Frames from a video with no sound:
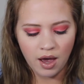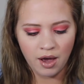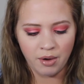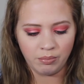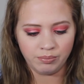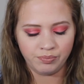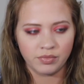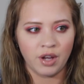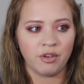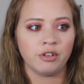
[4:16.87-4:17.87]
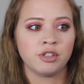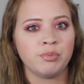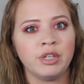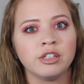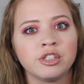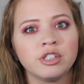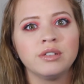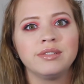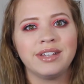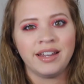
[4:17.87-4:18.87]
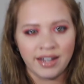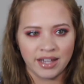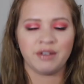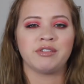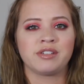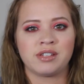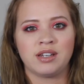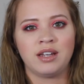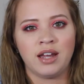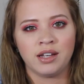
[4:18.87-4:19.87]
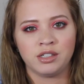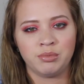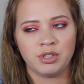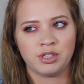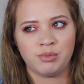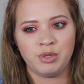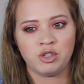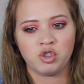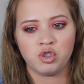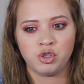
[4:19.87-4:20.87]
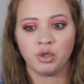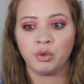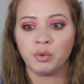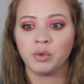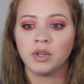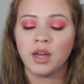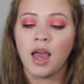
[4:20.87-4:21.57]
I wrote a speech, and it had to be a speech to